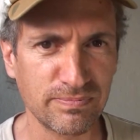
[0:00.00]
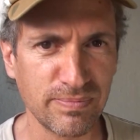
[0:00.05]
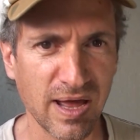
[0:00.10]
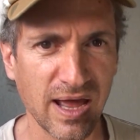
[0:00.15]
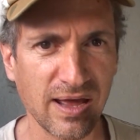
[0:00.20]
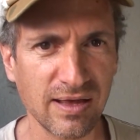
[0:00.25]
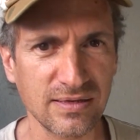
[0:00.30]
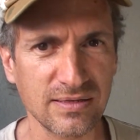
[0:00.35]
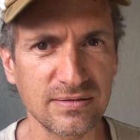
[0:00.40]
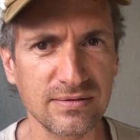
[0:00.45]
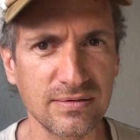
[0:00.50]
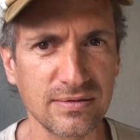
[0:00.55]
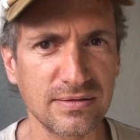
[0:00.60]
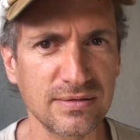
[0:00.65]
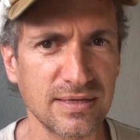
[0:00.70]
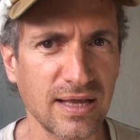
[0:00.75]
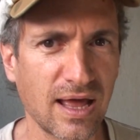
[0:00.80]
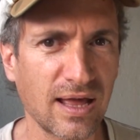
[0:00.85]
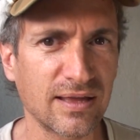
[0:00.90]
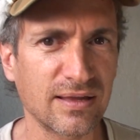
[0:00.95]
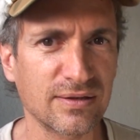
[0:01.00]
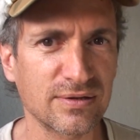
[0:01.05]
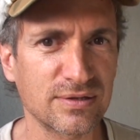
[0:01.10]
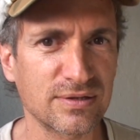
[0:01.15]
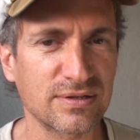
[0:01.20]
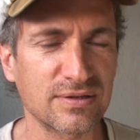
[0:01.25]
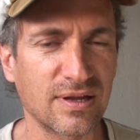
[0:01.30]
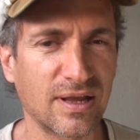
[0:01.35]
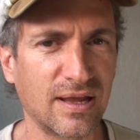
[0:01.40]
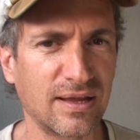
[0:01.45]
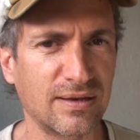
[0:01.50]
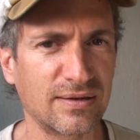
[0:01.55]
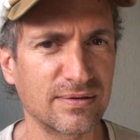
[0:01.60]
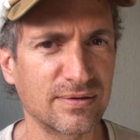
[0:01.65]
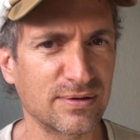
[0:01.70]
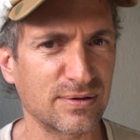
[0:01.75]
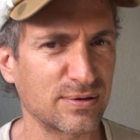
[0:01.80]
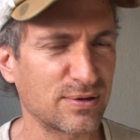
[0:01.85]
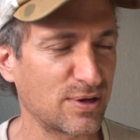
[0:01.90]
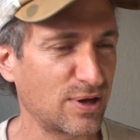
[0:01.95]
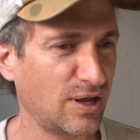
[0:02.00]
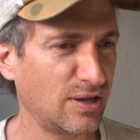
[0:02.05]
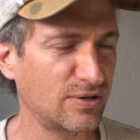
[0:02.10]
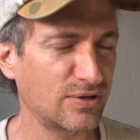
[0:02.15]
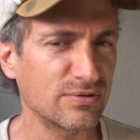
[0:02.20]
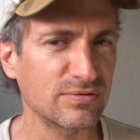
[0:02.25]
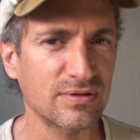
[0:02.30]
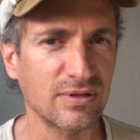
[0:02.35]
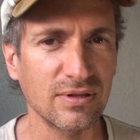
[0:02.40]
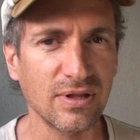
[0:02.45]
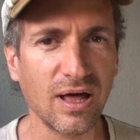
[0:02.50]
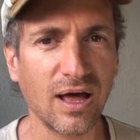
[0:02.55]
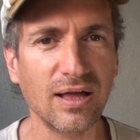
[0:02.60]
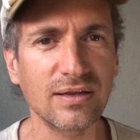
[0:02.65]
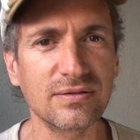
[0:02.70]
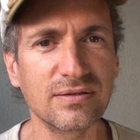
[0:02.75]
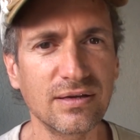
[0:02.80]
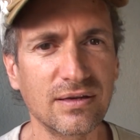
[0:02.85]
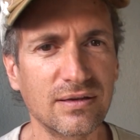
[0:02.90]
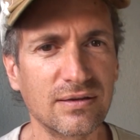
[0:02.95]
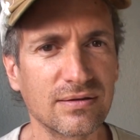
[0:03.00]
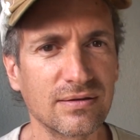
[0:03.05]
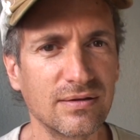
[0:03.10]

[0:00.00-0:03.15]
past the science and, and use logic